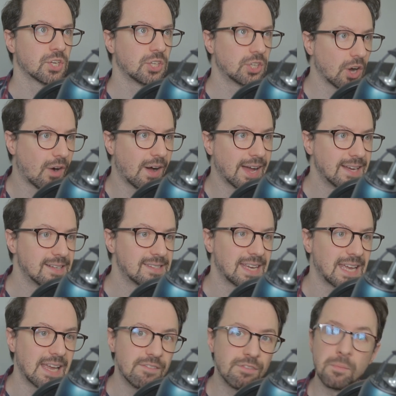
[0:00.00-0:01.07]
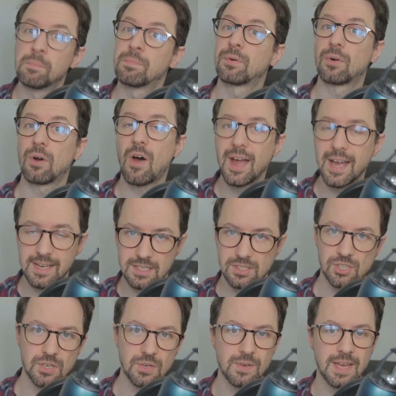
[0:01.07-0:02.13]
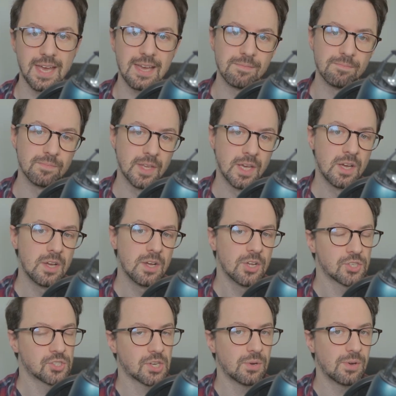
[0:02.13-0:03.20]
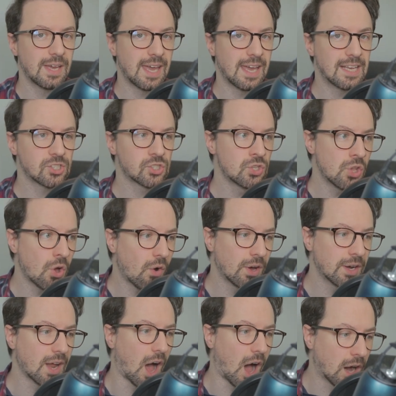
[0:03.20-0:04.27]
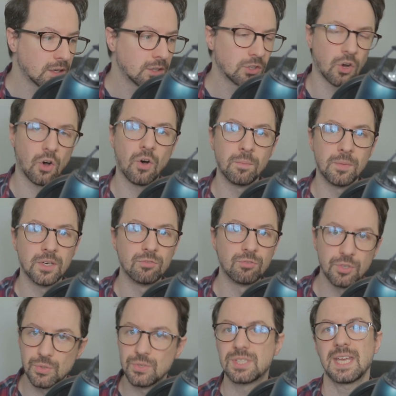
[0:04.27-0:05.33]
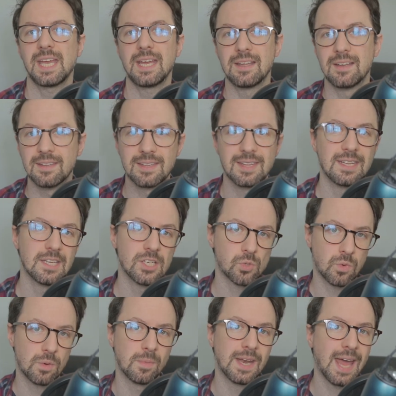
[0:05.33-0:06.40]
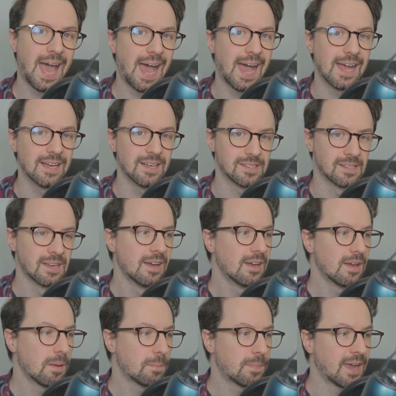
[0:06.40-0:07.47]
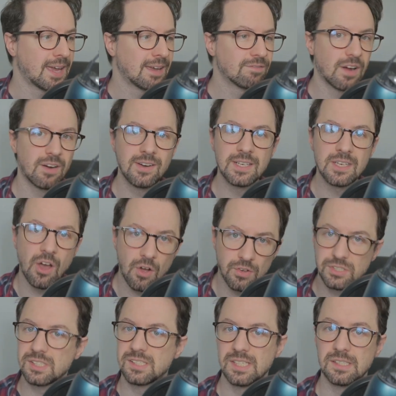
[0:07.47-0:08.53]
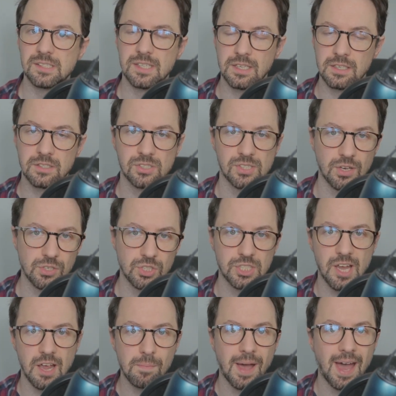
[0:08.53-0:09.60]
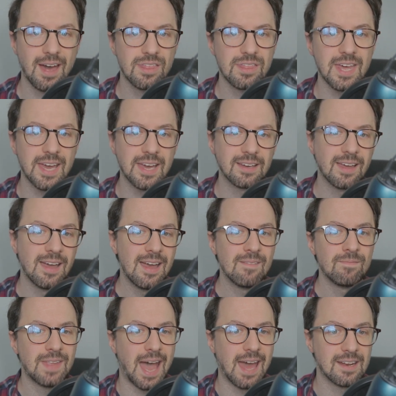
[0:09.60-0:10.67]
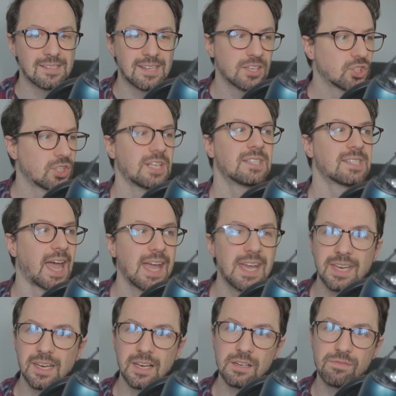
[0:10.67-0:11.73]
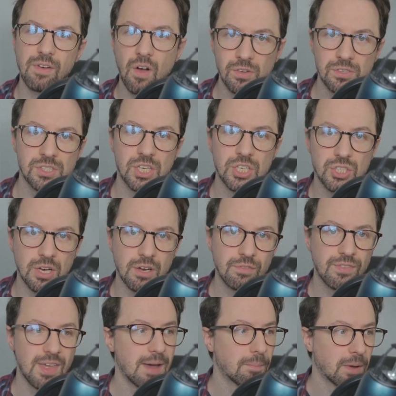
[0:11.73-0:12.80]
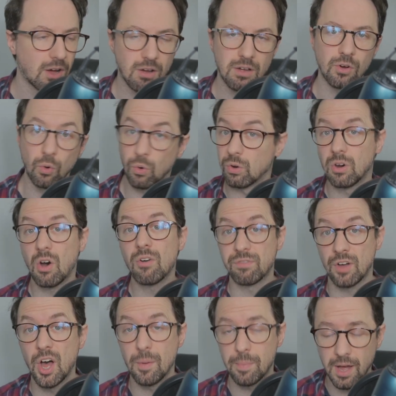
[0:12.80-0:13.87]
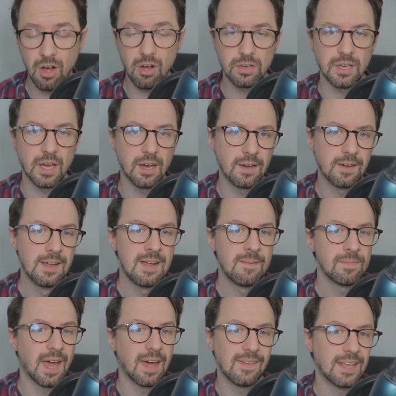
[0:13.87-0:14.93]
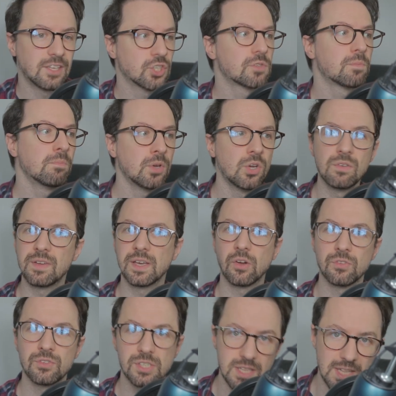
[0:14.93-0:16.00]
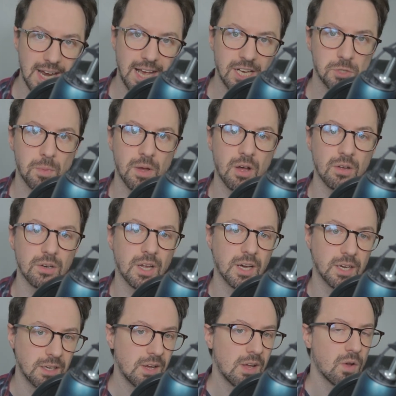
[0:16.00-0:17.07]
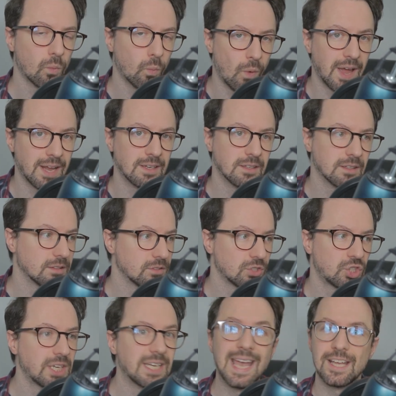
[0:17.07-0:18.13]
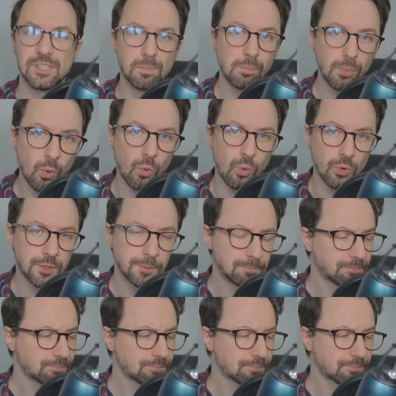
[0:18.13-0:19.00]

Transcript: guys even prior to him. So it's not an uncommon routine that this woman has, being very narcissistic and sociopathic and essentially taking advantage of their part or of her partner and then just moving on to the next partner when she gets bored.